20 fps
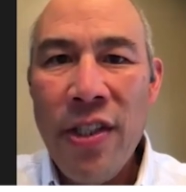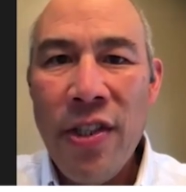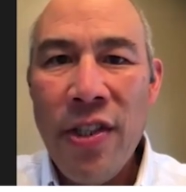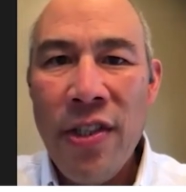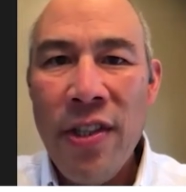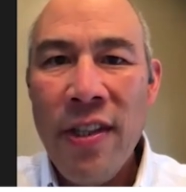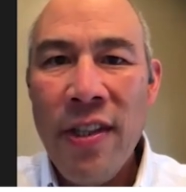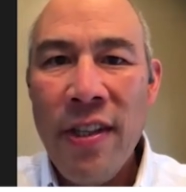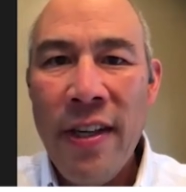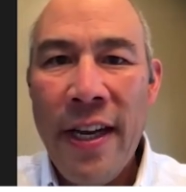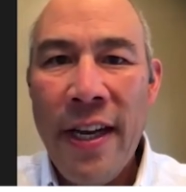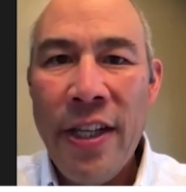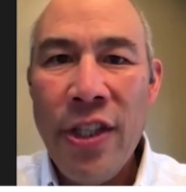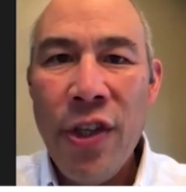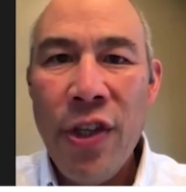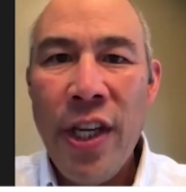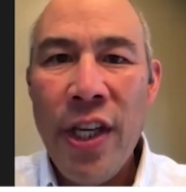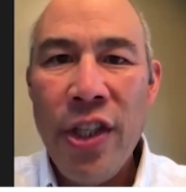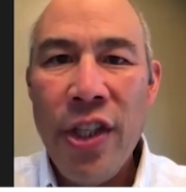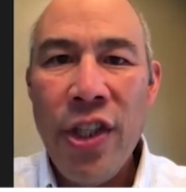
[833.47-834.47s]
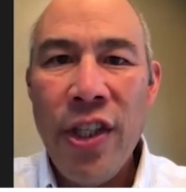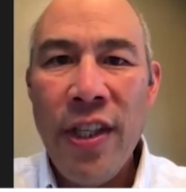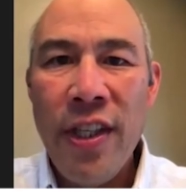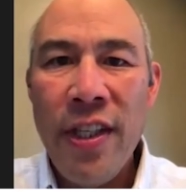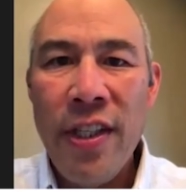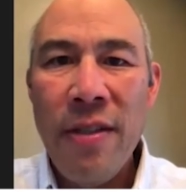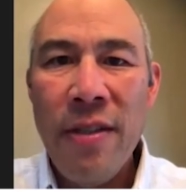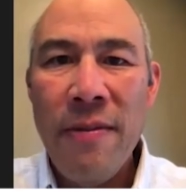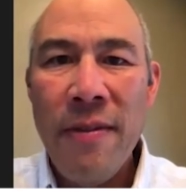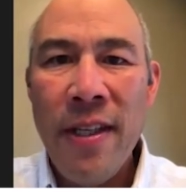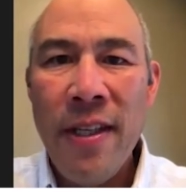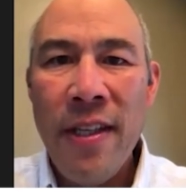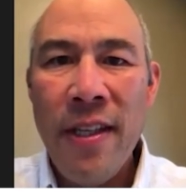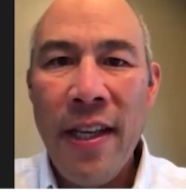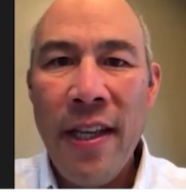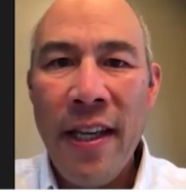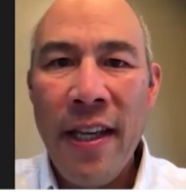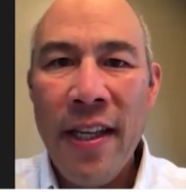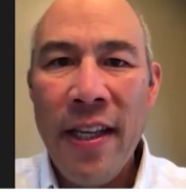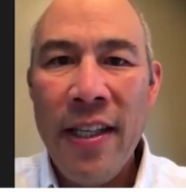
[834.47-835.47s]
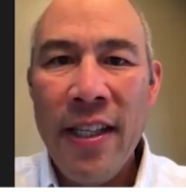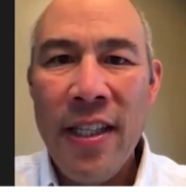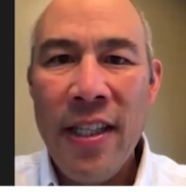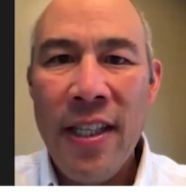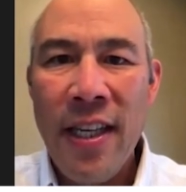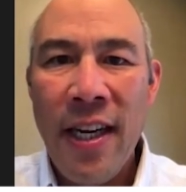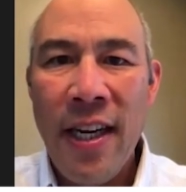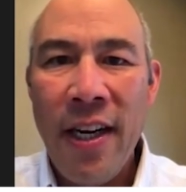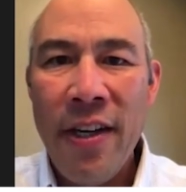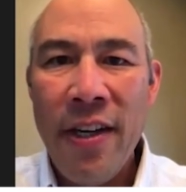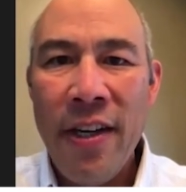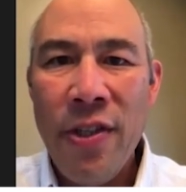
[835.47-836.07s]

turn education into be like a desire